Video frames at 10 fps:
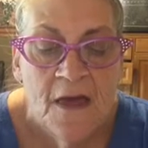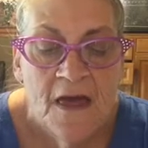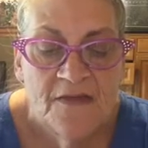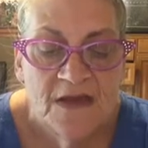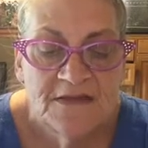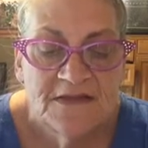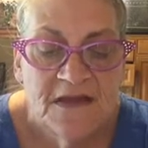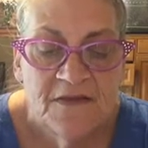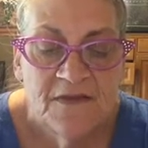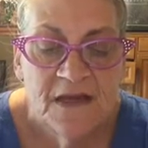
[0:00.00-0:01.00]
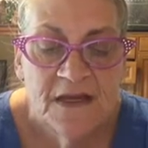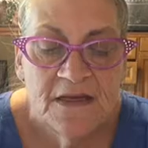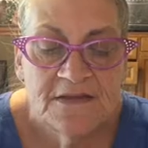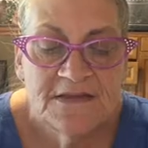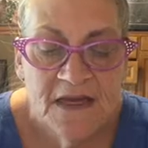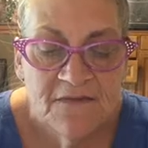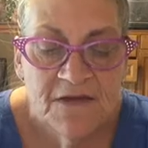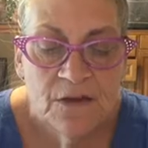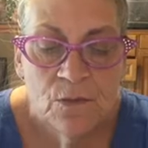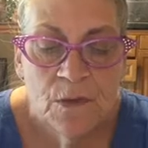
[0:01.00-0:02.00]
And then
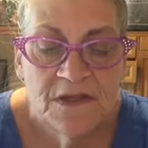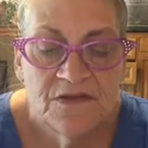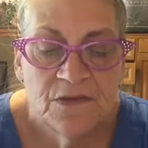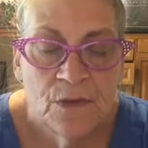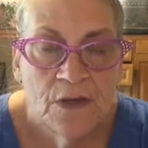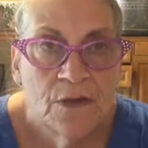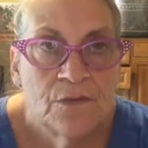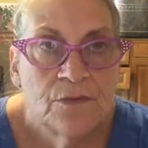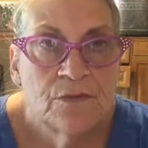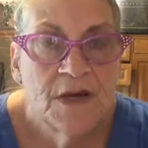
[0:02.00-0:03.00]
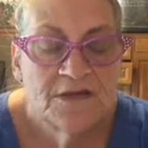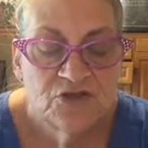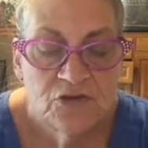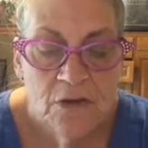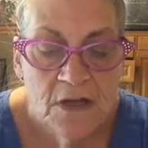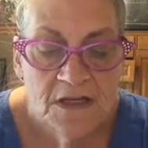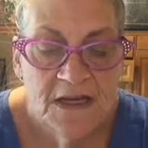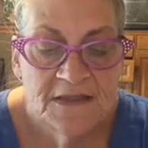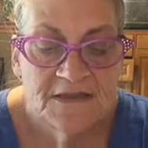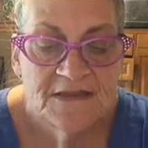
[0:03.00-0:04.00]
Steffi went to a restaurant,
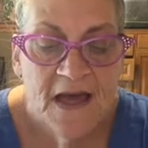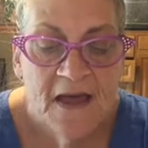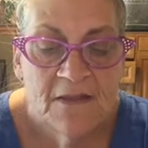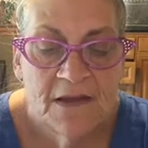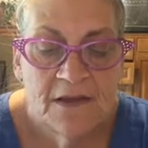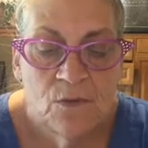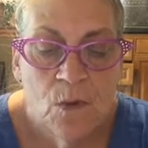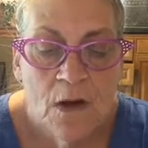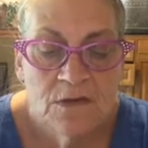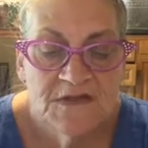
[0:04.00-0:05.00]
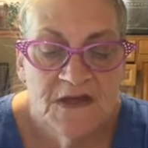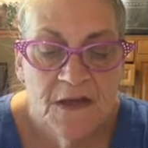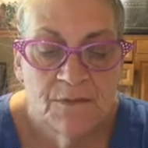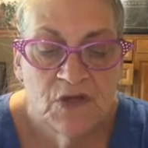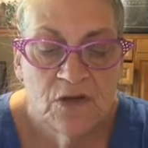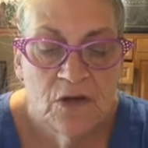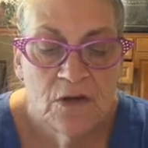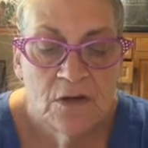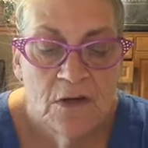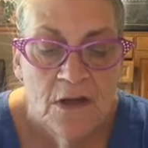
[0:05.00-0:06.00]
and Sally walks up to
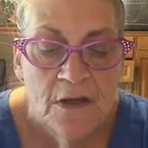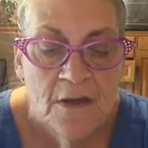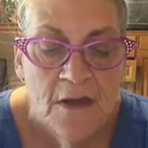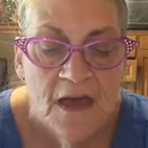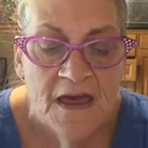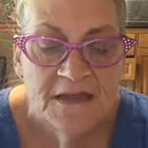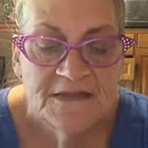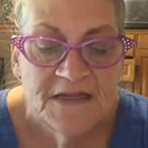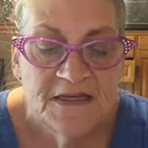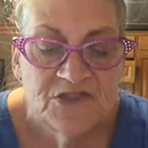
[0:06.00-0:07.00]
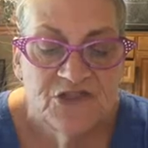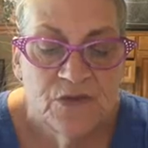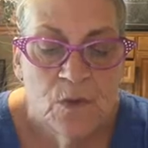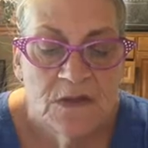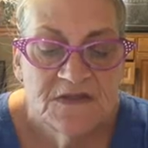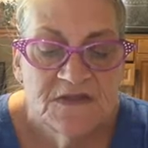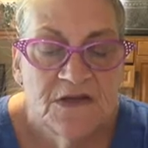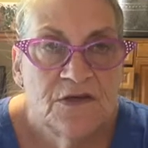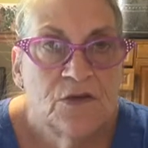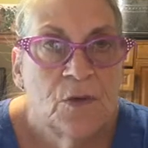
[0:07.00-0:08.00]
her and says she wants
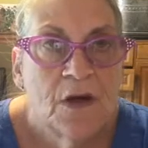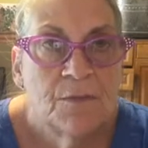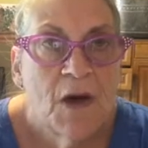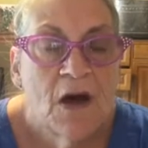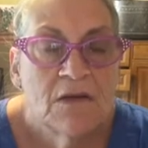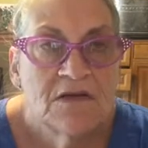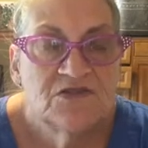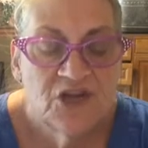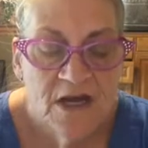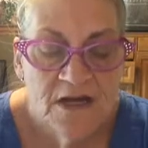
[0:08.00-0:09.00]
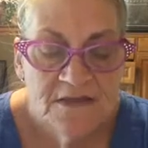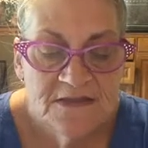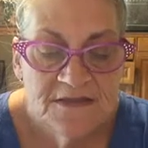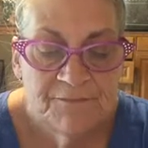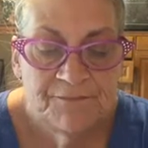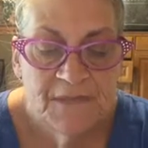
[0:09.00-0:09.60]
to apologize,